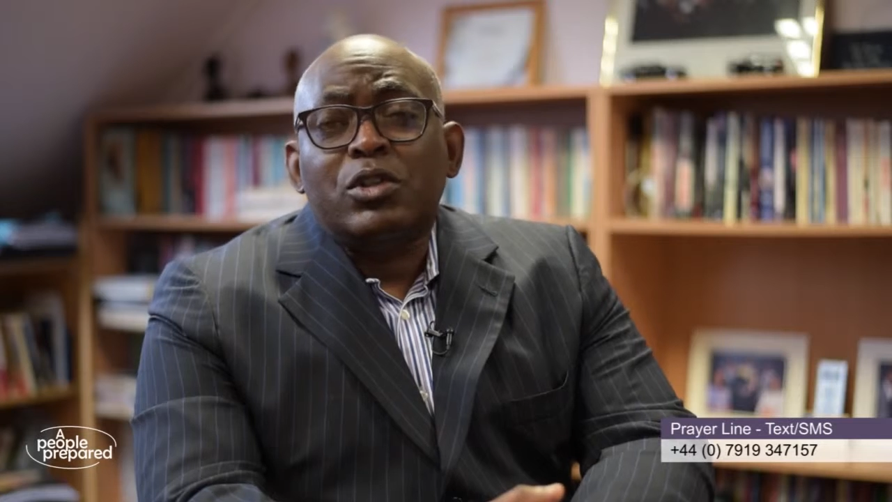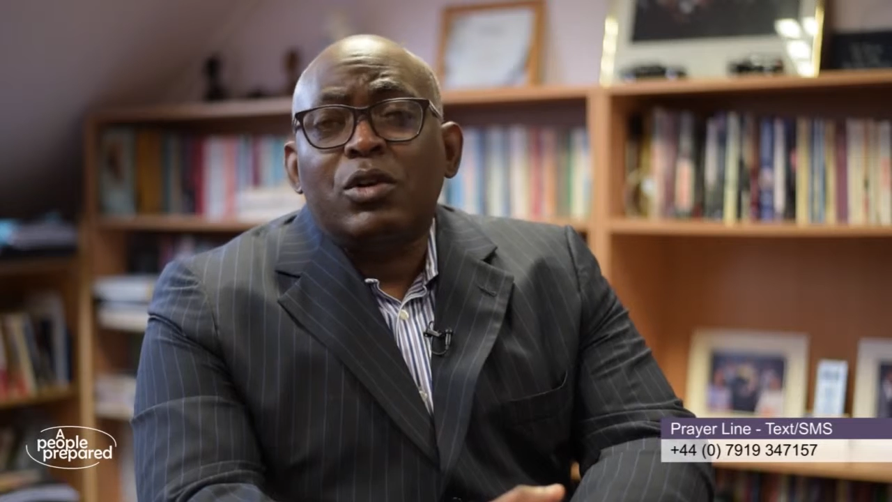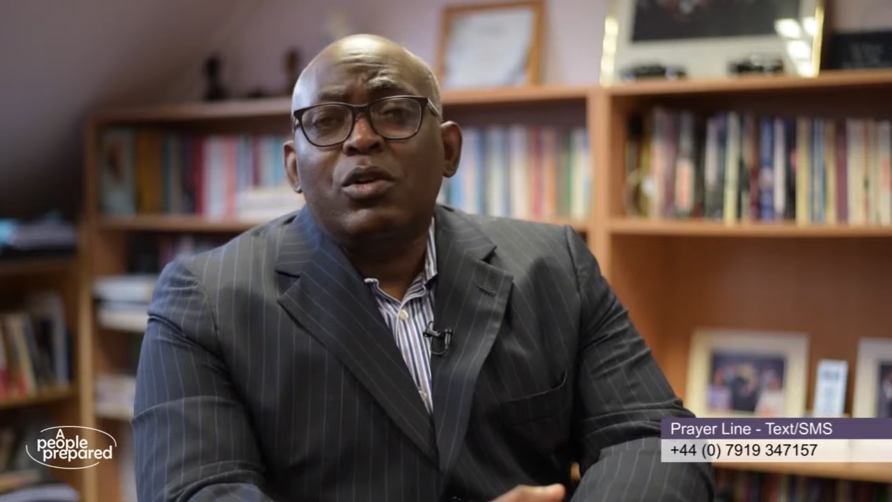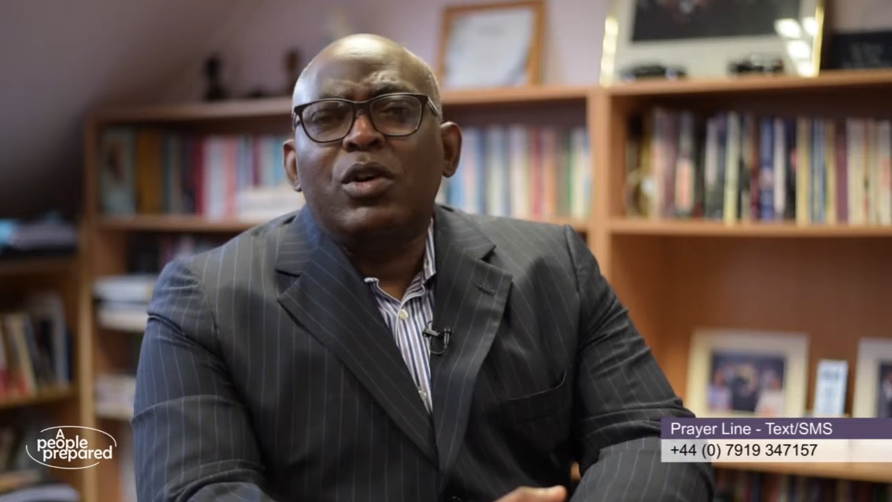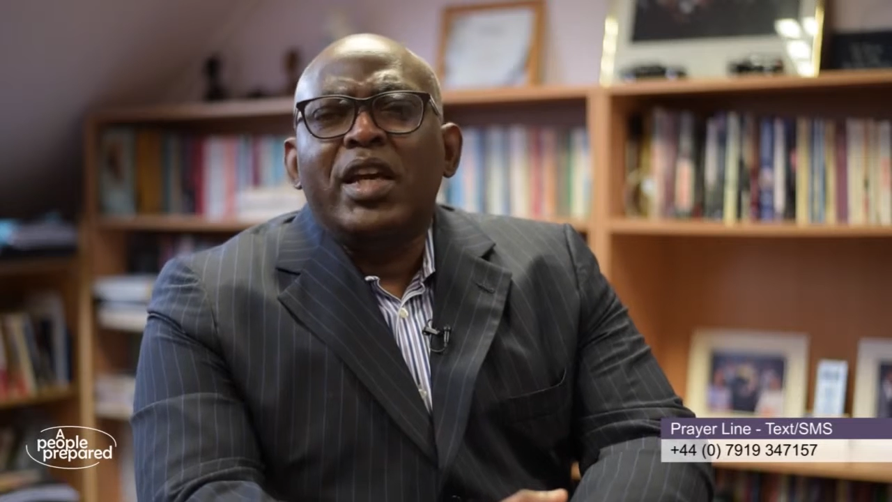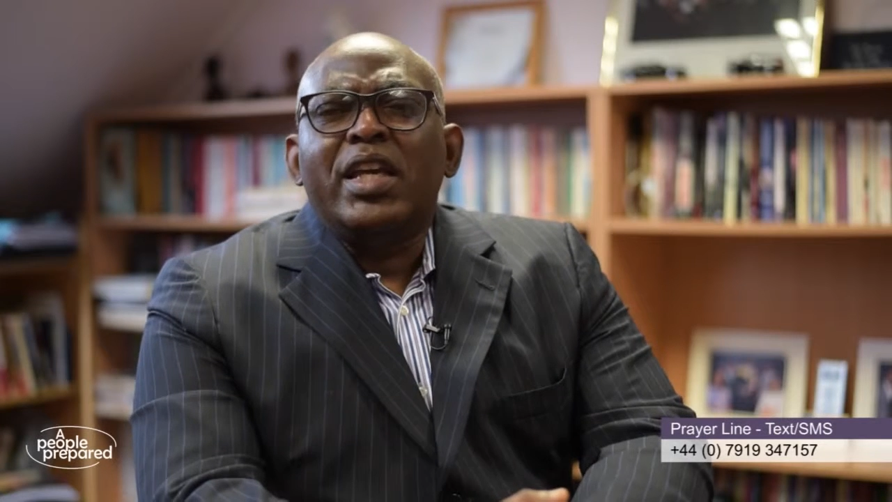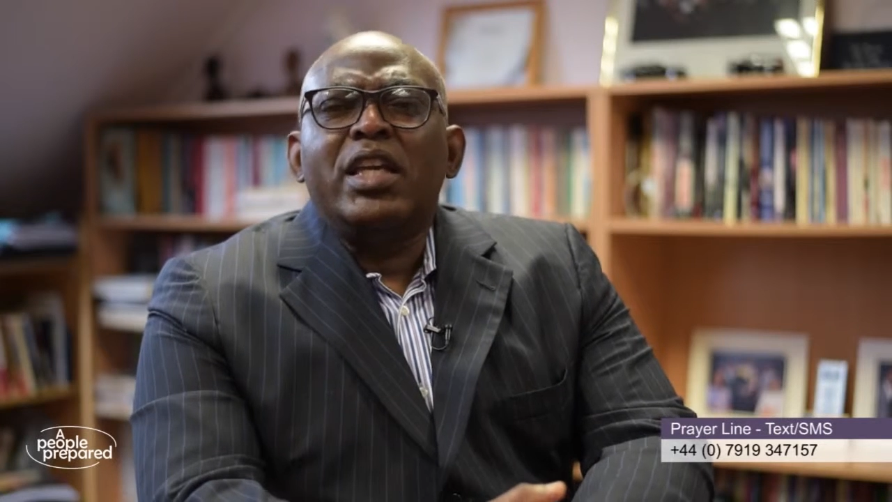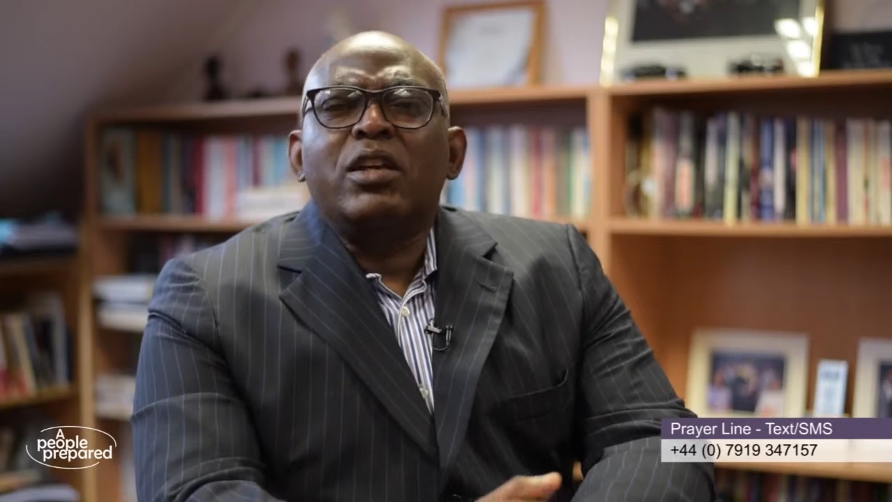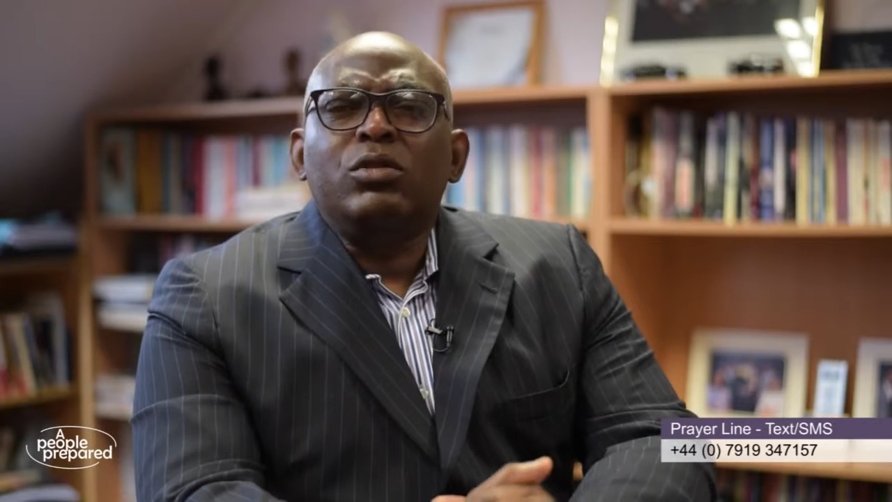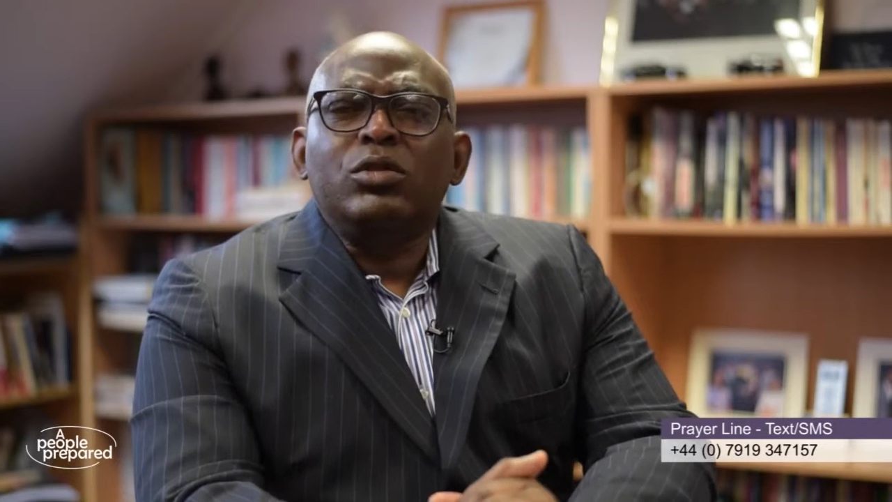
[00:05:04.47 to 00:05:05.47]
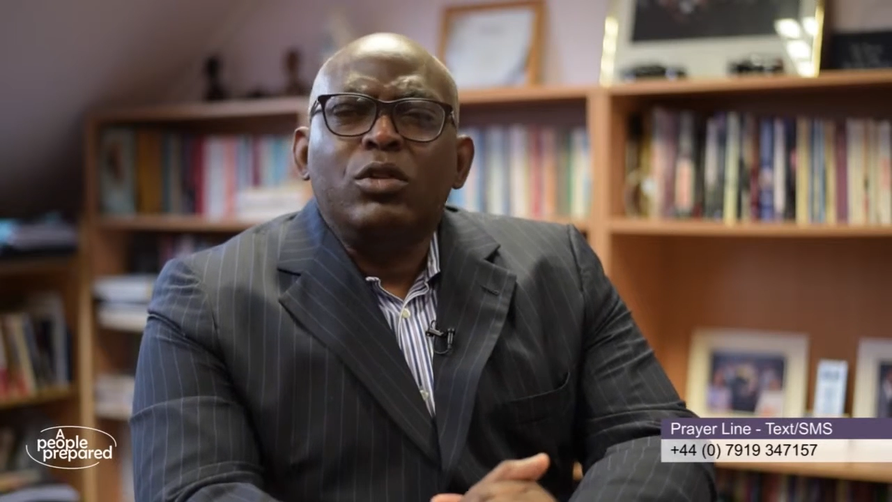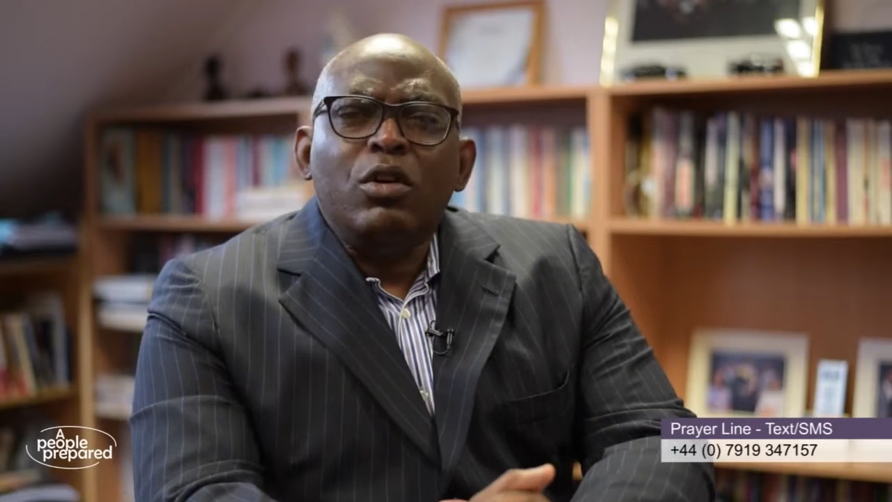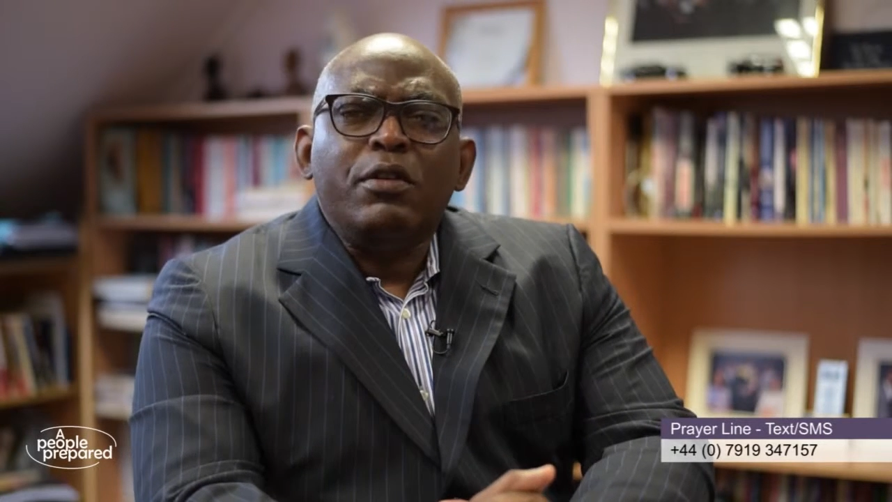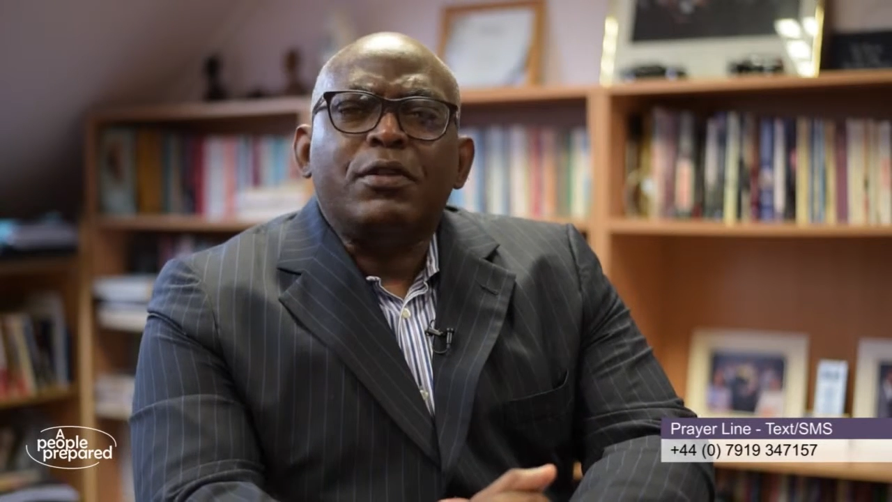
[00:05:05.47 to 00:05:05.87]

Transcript: so he could go